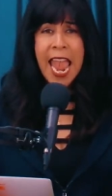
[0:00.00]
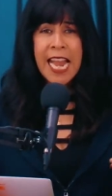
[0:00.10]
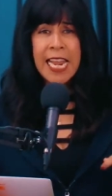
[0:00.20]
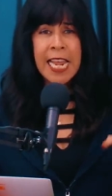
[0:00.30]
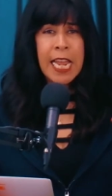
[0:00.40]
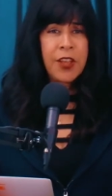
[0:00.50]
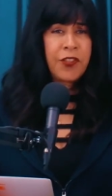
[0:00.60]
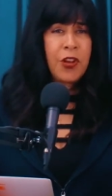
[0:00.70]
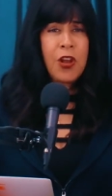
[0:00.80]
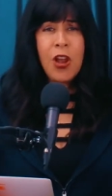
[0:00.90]
and he
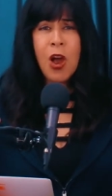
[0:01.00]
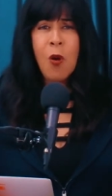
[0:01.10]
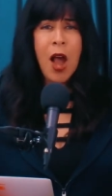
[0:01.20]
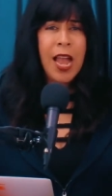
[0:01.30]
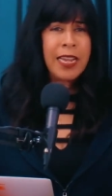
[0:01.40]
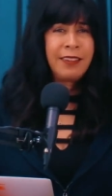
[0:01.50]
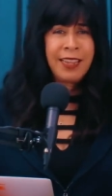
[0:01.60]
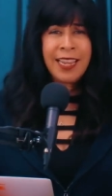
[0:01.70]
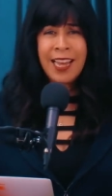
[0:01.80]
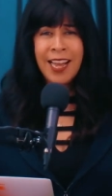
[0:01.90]
has no
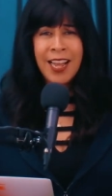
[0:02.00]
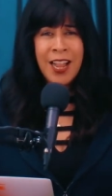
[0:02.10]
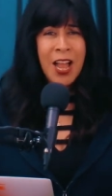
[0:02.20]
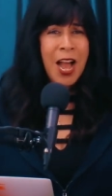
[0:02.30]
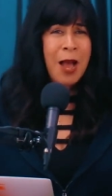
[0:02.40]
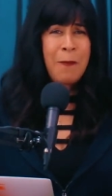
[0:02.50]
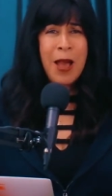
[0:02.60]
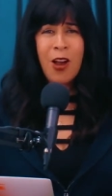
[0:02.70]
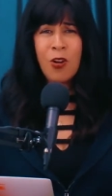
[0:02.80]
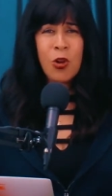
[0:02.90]
idea
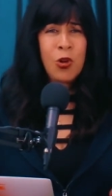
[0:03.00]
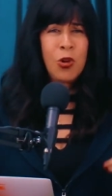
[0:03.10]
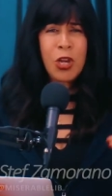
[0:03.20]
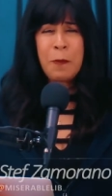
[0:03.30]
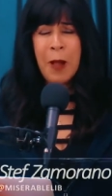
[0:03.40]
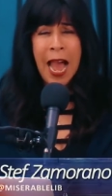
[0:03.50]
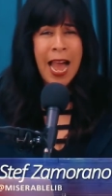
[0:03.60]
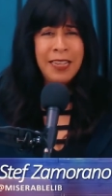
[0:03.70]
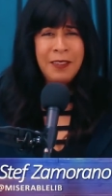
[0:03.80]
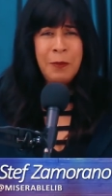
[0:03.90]
about who could
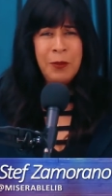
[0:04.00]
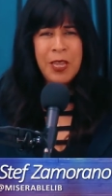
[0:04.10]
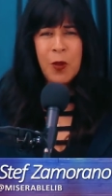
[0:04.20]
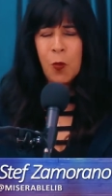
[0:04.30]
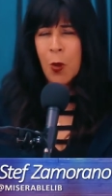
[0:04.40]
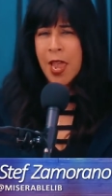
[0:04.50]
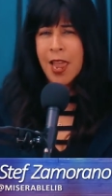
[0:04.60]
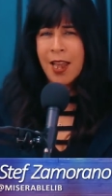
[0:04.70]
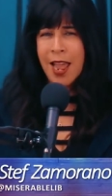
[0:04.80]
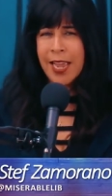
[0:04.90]
possibly
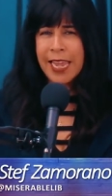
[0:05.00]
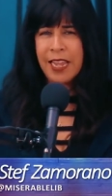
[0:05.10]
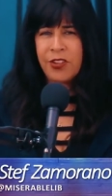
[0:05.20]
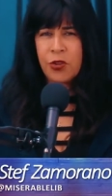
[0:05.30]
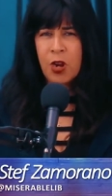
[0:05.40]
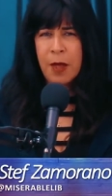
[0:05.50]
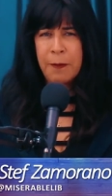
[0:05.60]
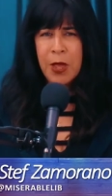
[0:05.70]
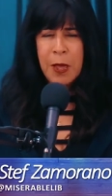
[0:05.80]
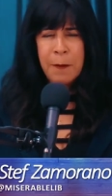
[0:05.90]
win against Trump